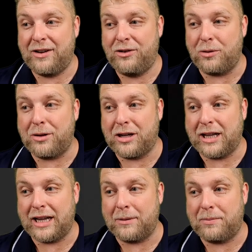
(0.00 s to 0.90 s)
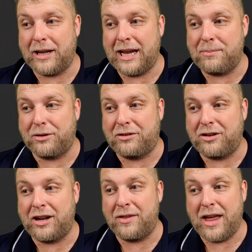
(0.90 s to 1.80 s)
double click the play
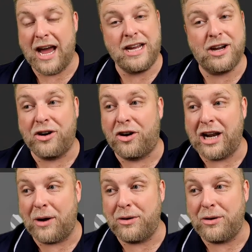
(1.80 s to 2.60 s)
button and there you go.